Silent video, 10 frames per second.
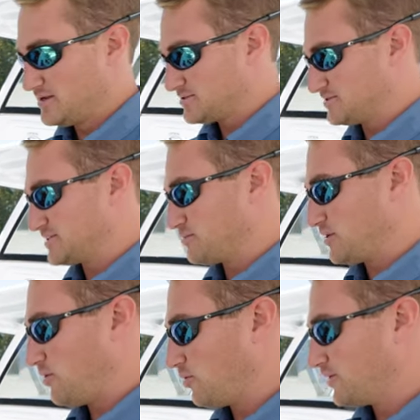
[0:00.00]
So you'll simply
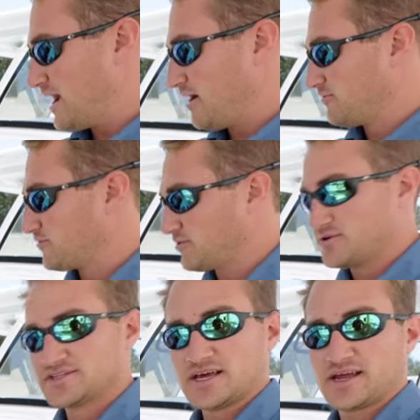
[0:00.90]
hold down for
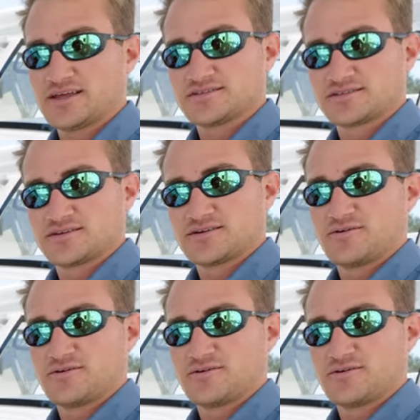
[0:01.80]
3 seconds,